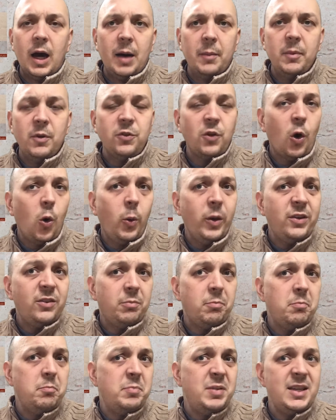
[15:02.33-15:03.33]
It's always
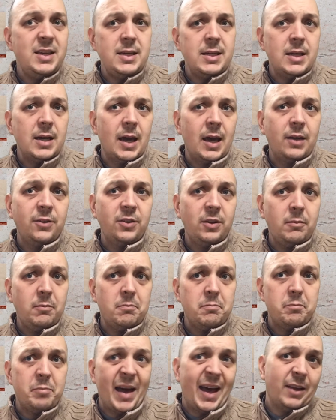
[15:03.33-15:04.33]
B, as
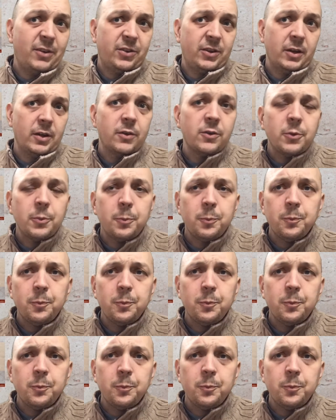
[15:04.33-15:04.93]
in basket,